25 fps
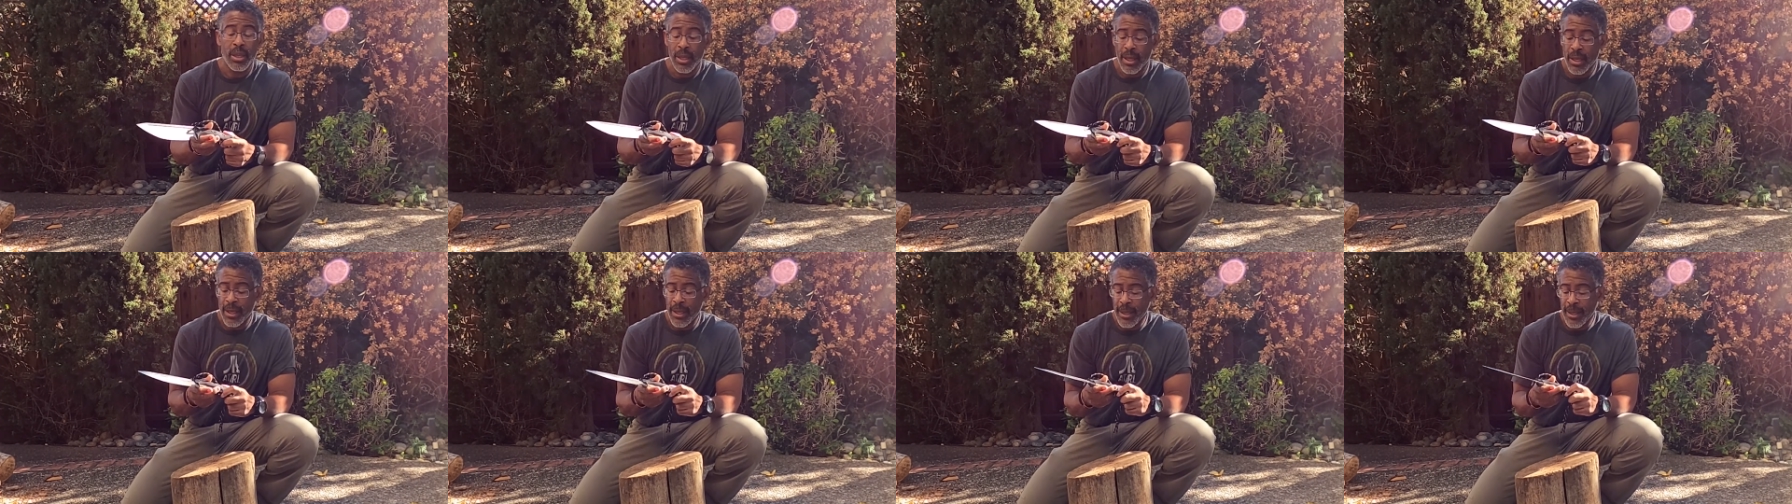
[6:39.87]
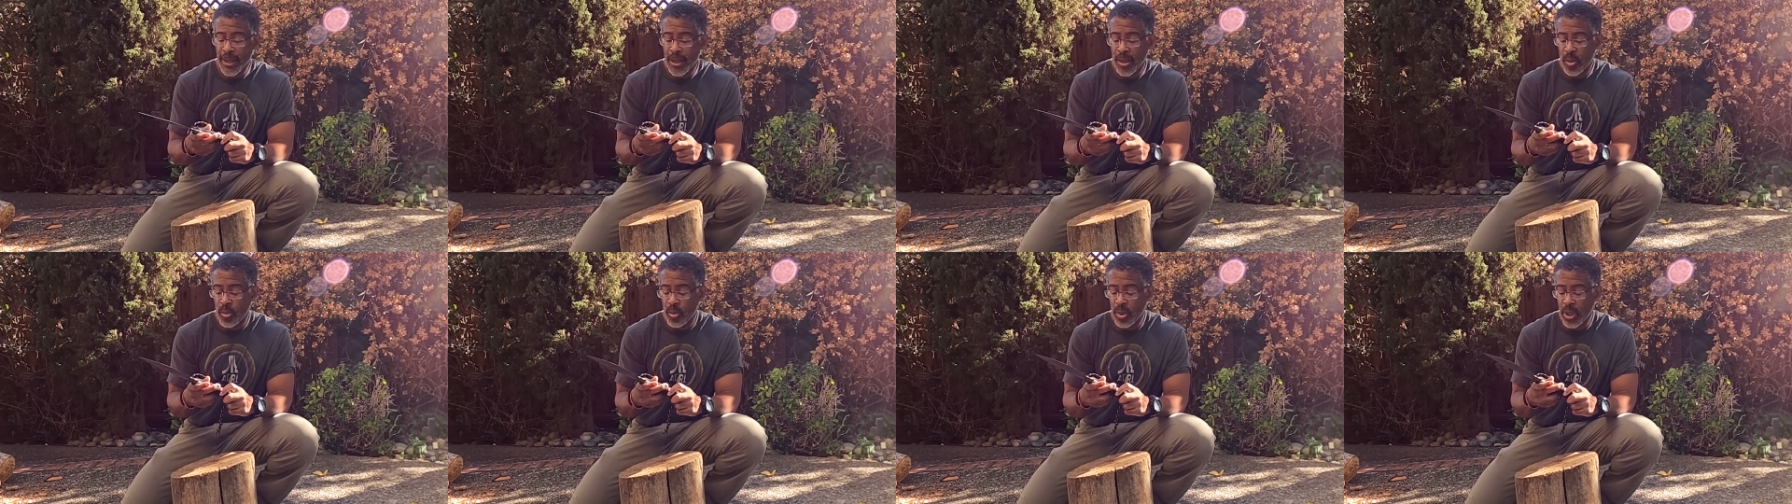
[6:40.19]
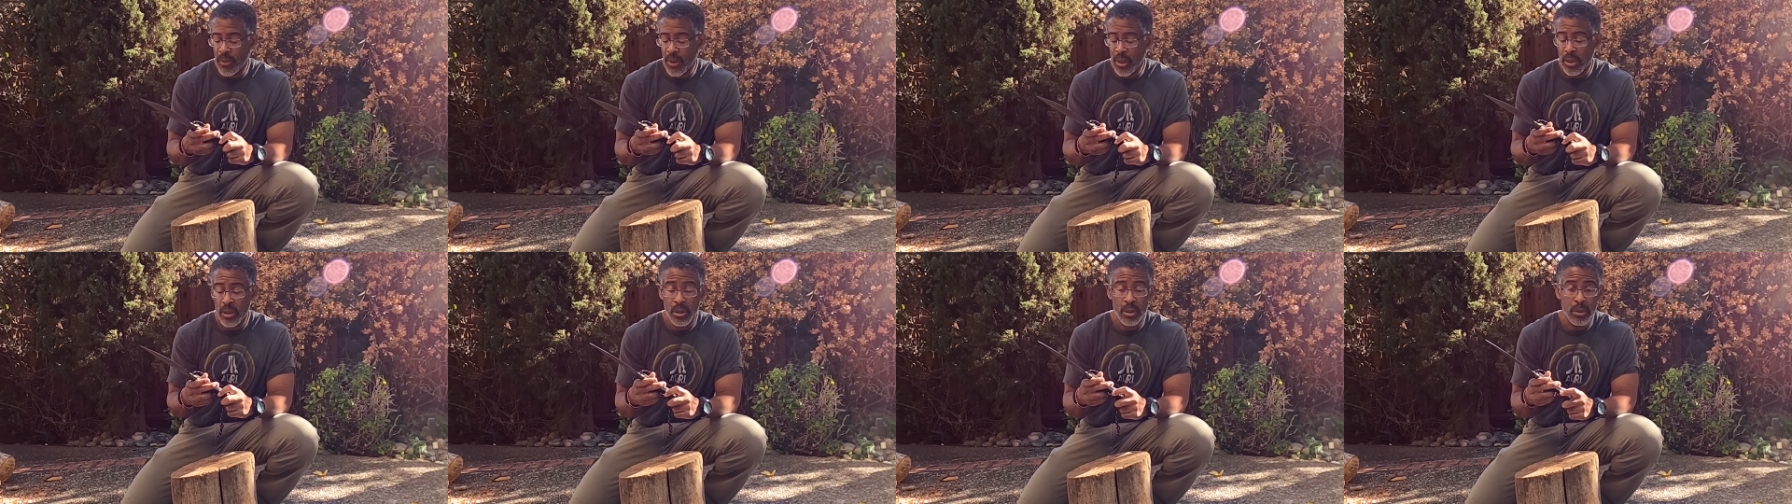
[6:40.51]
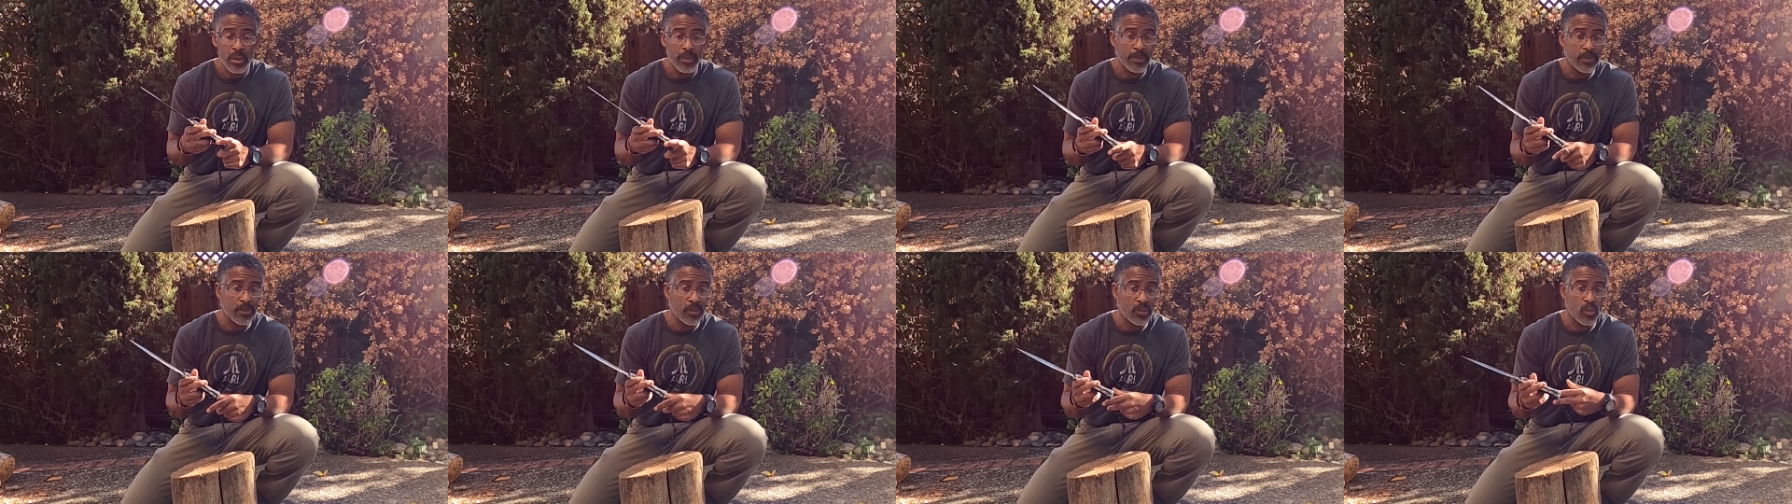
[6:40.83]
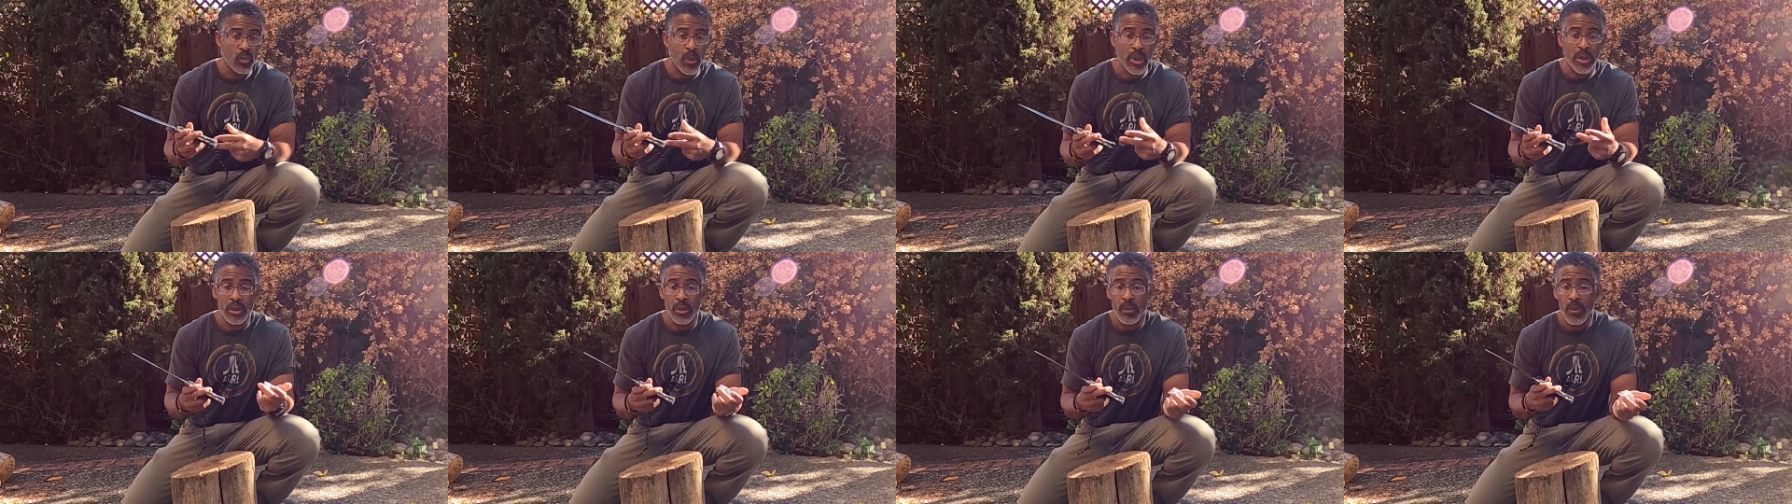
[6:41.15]
and then you're
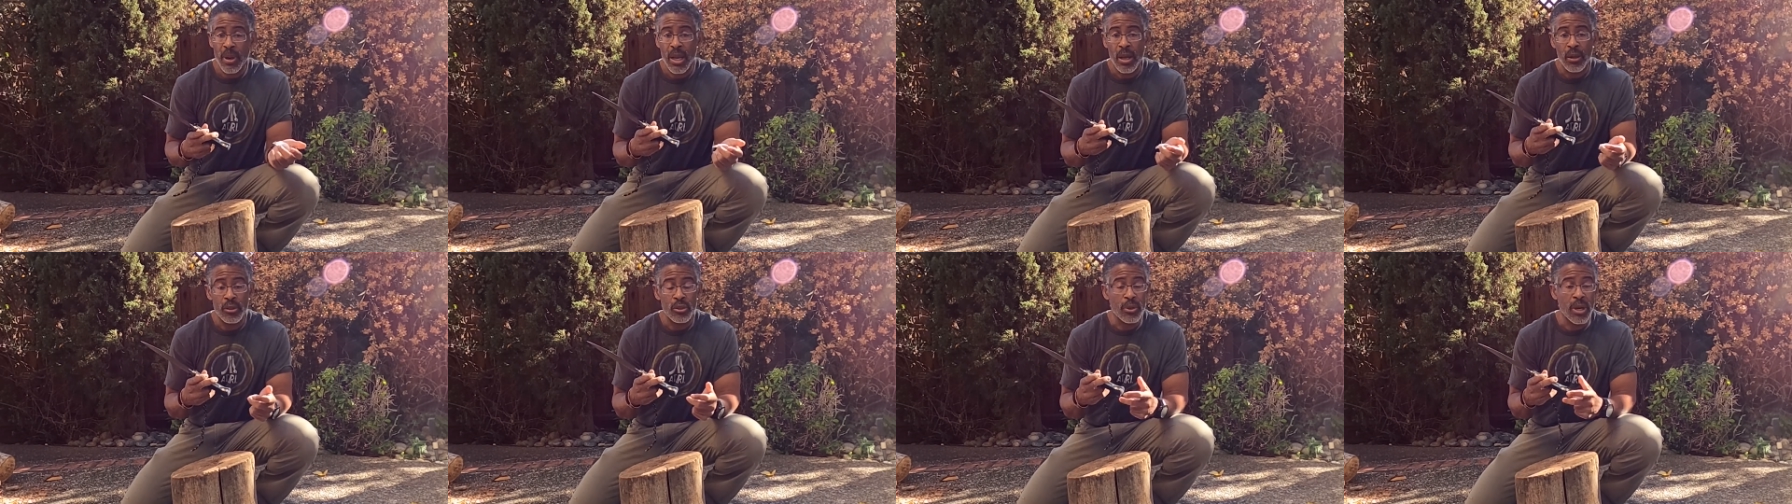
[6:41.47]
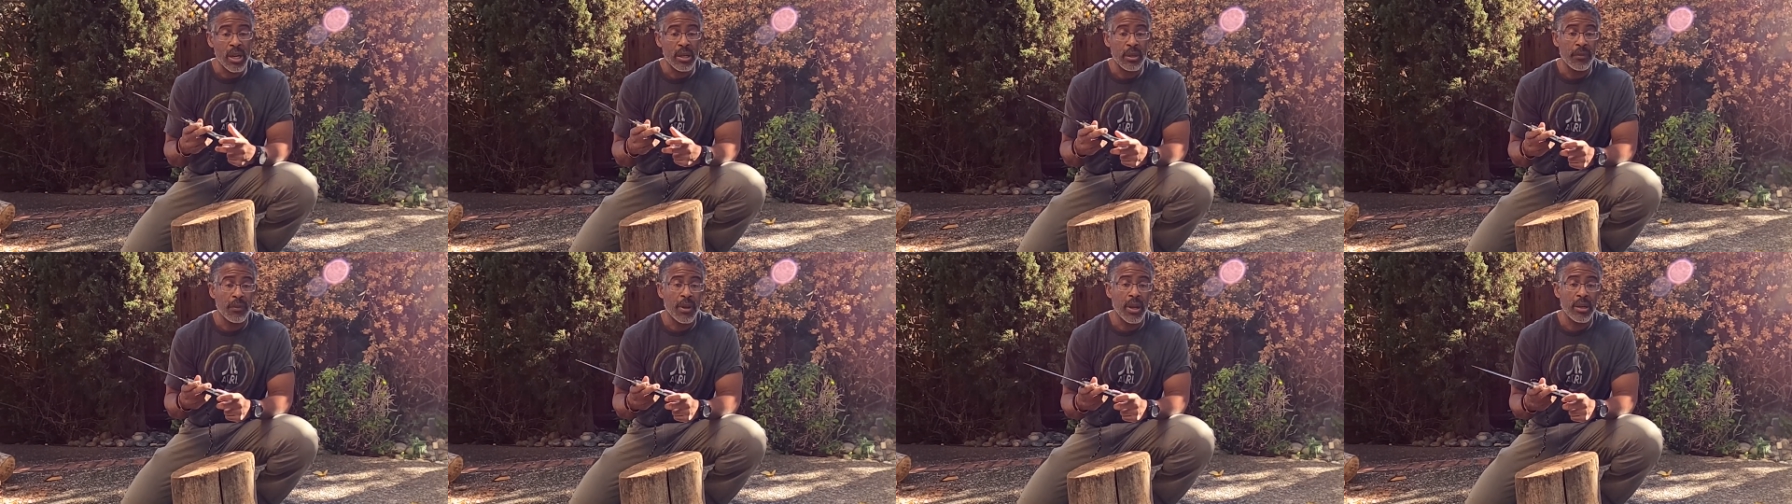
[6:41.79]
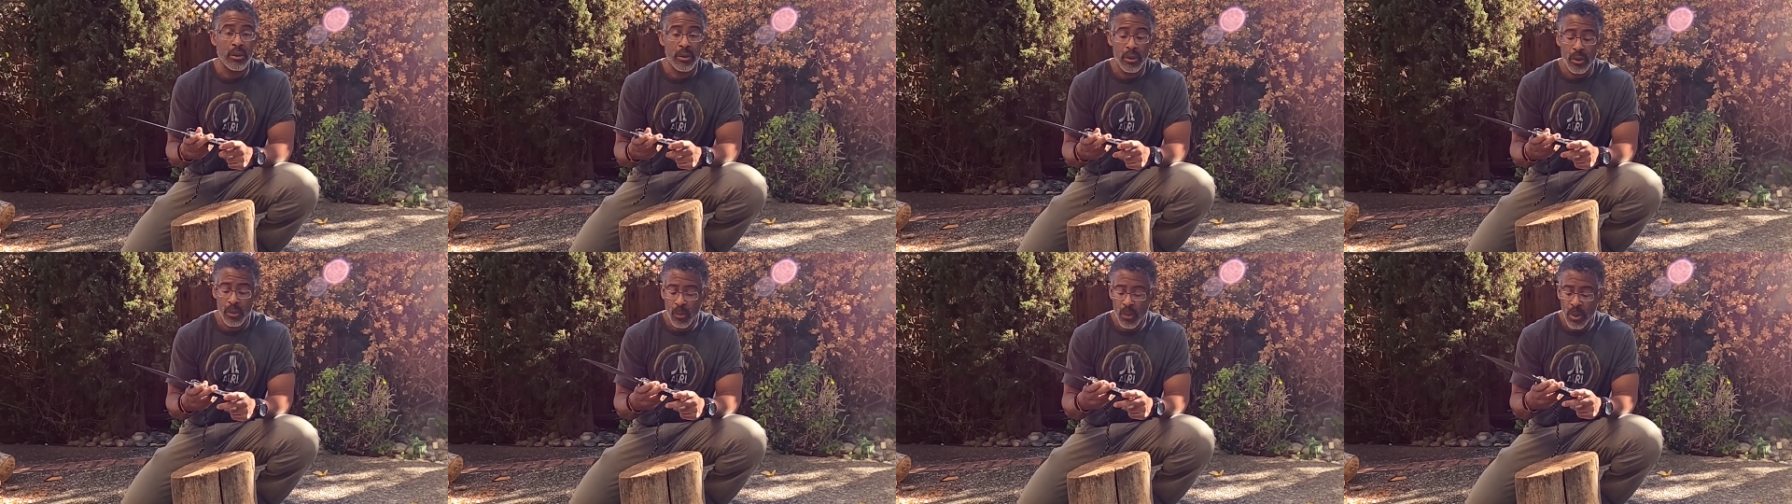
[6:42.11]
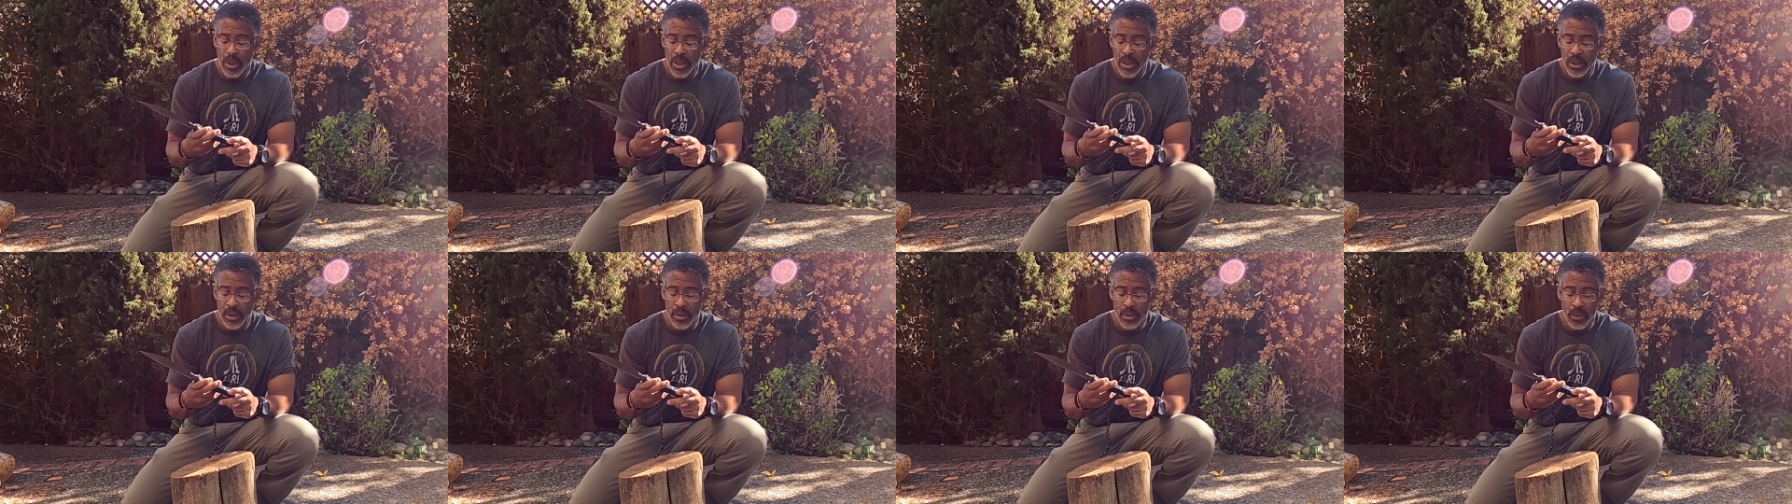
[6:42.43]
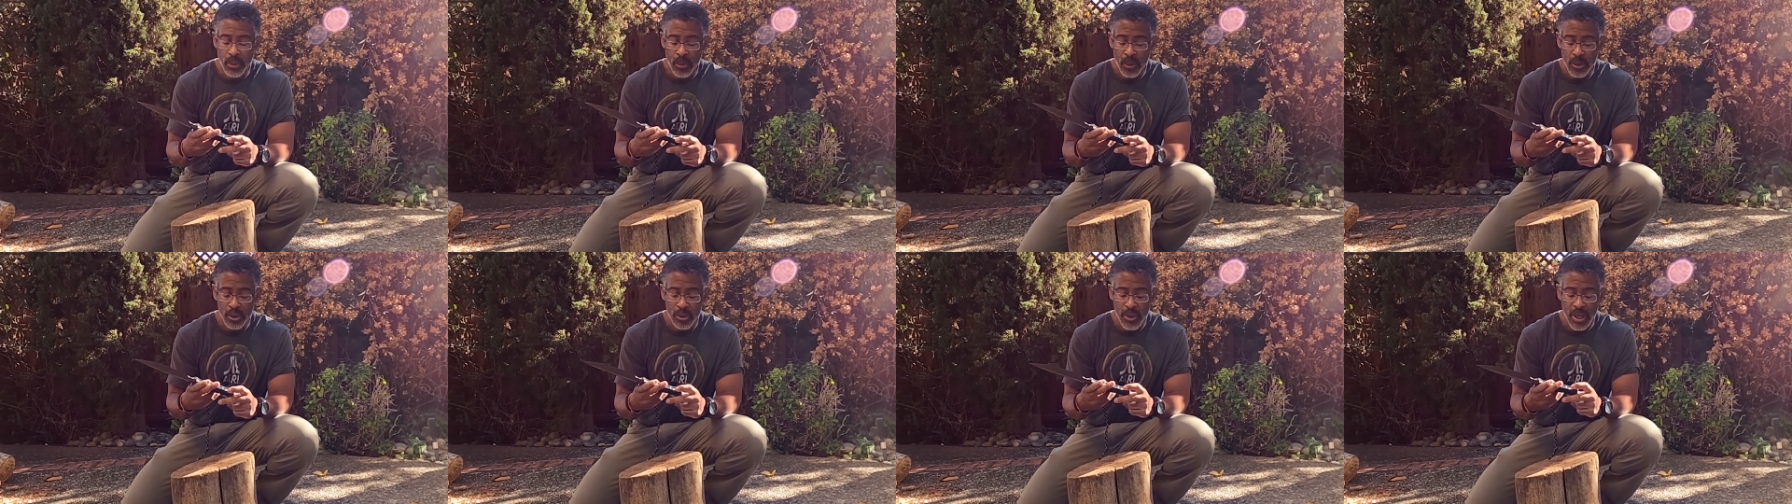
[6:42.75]
running around trying to find a new one,
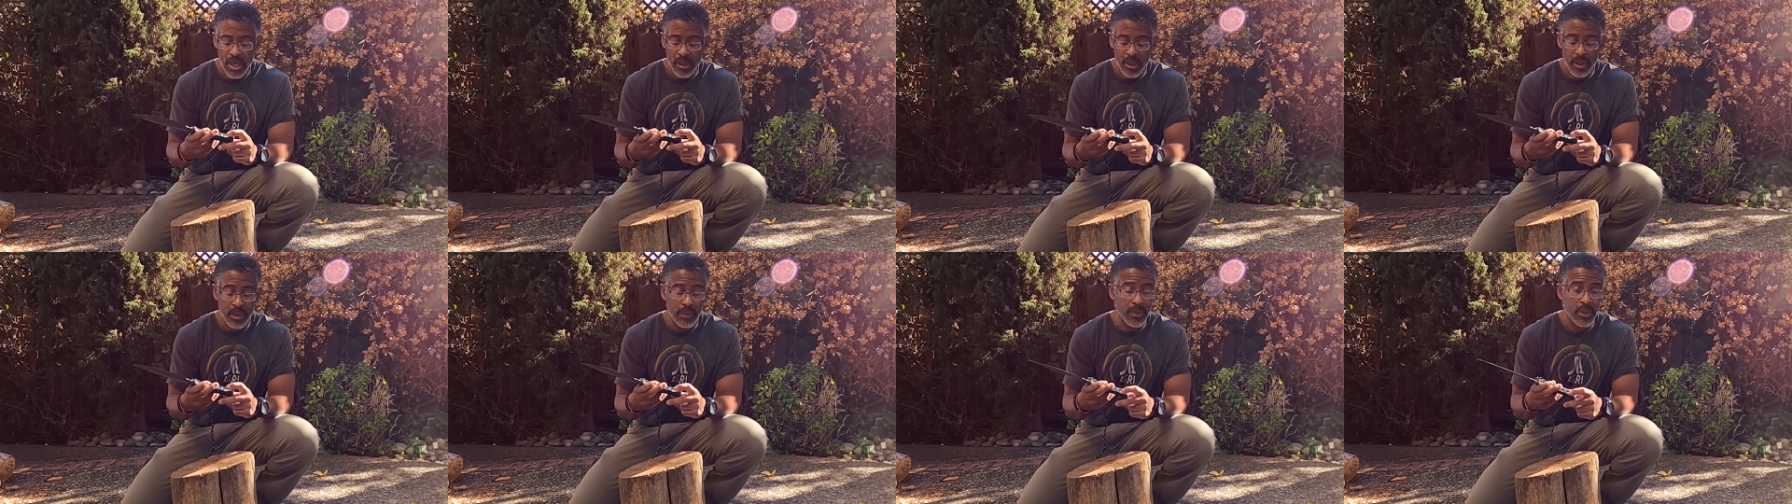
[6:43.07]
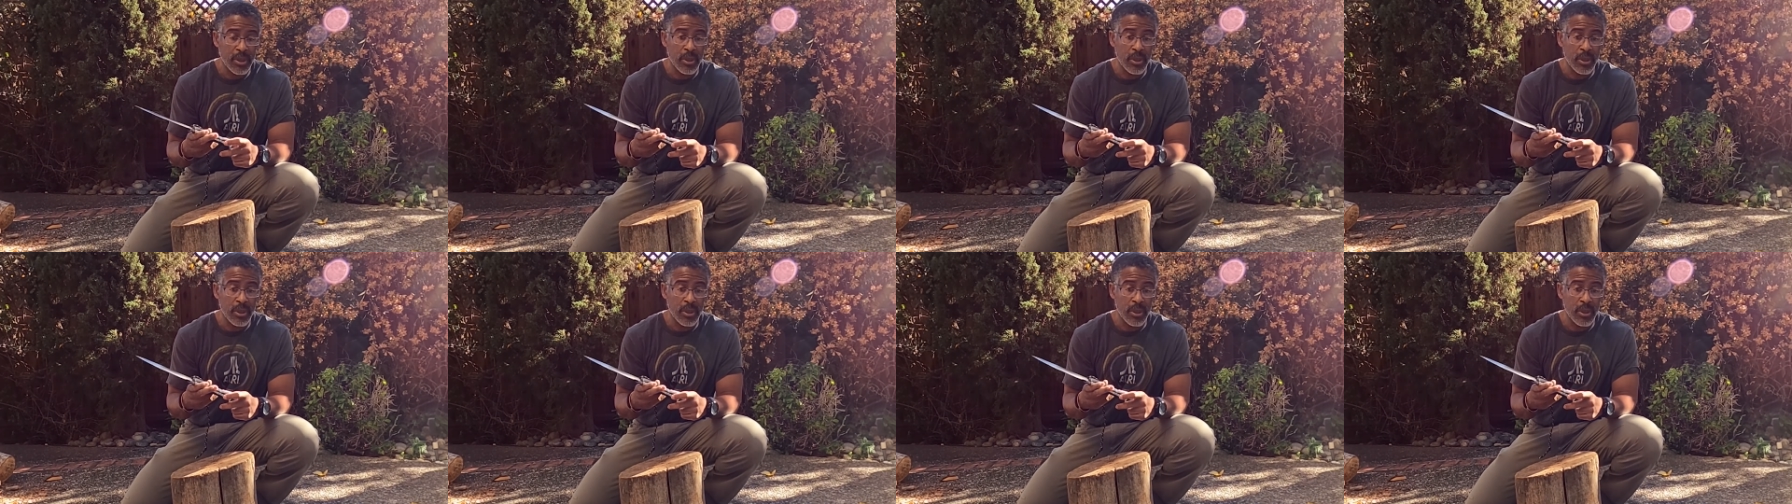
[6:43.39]
or trying to,